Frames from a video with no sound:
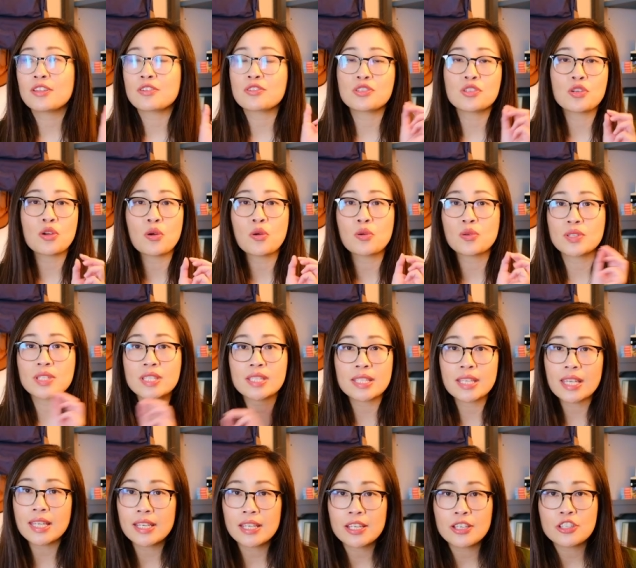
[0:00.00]
There's no
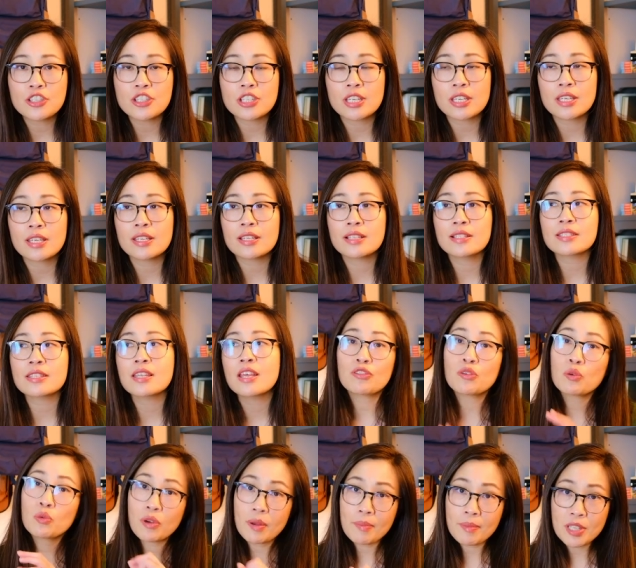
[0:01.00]
skinny jeans.
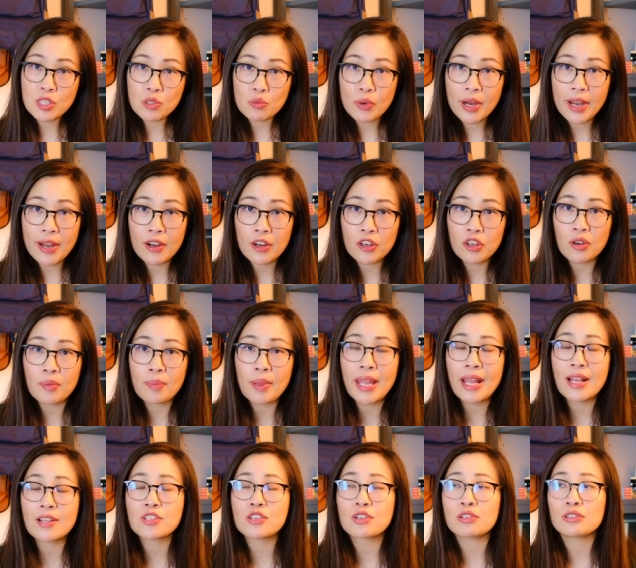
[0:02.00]
For women's wear, your
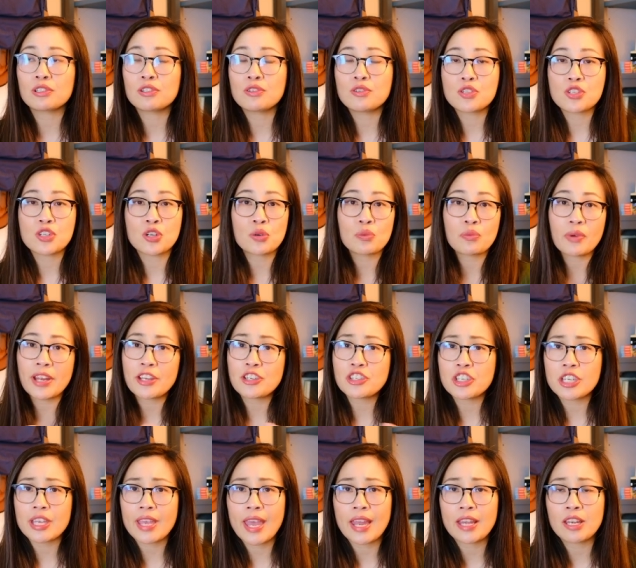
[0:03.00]
pants are loose looser,
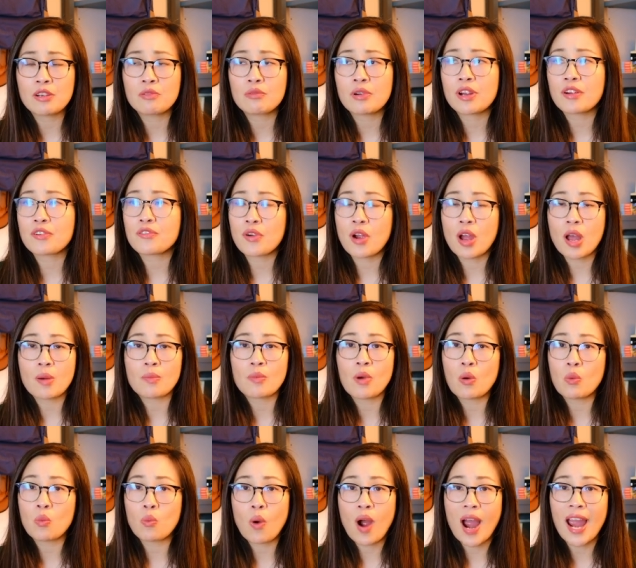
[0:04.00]
ranging anywhere from
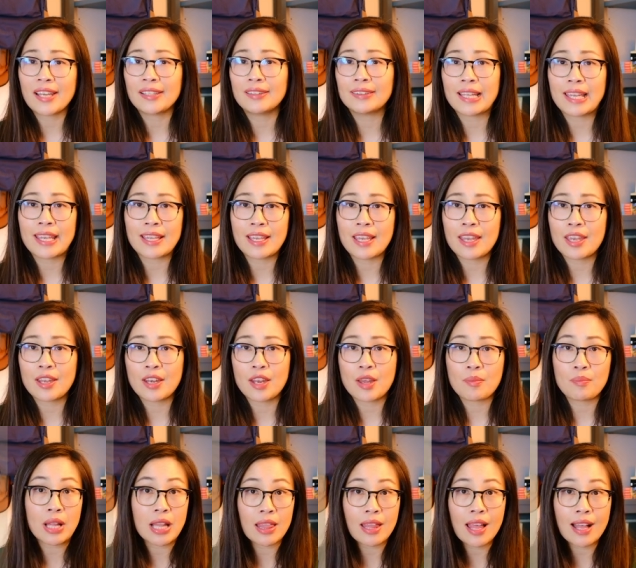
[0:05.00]
wide legged
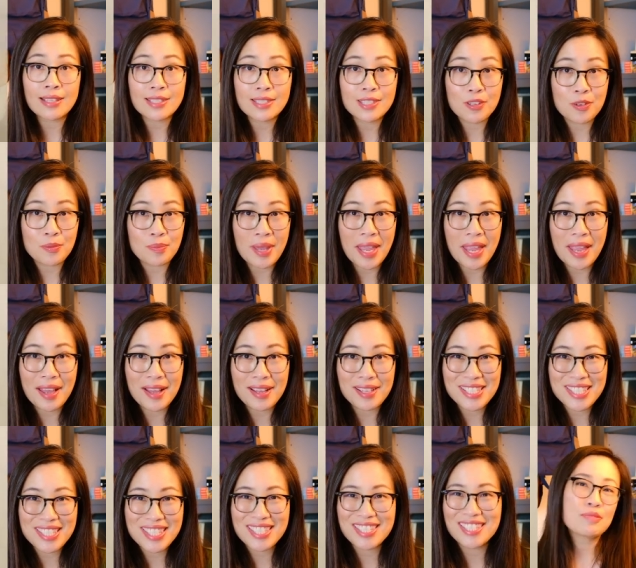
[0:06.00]
palazzo
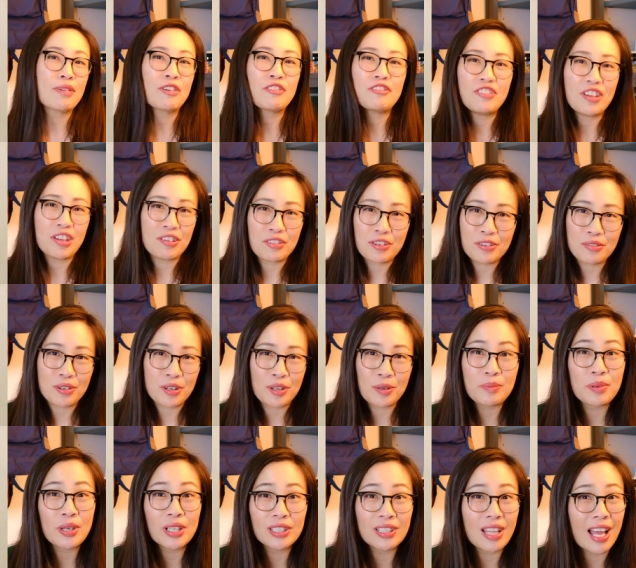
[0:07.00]
pants, it's my favorite
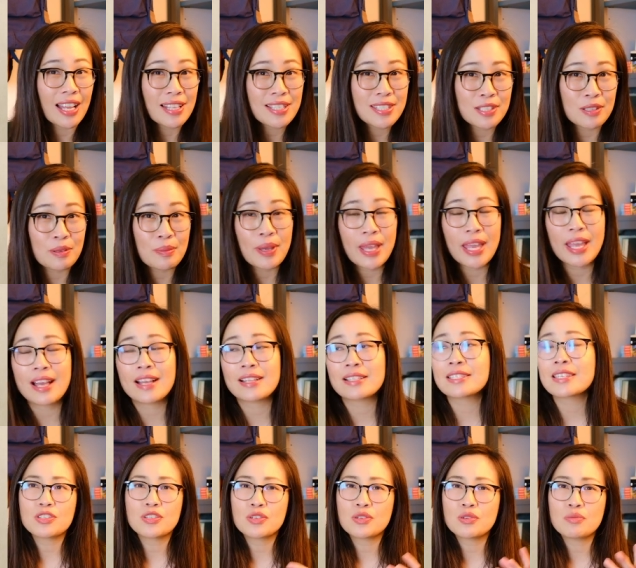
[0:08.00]
word, palazzo
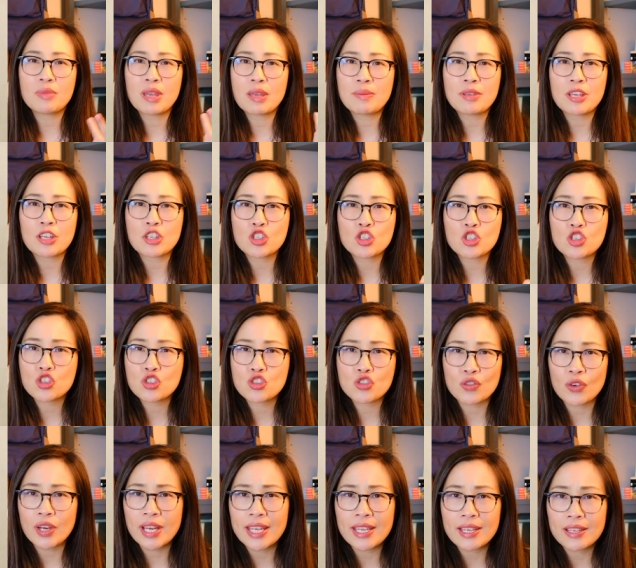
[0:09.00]
pants, to maybe a
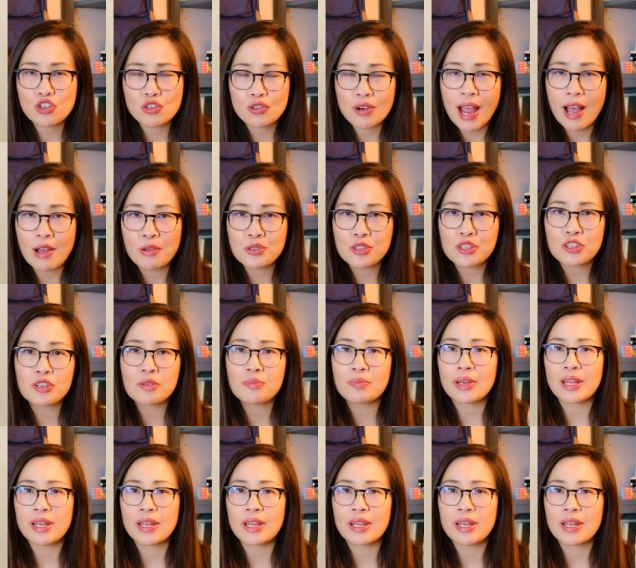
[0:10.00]
straight trouser.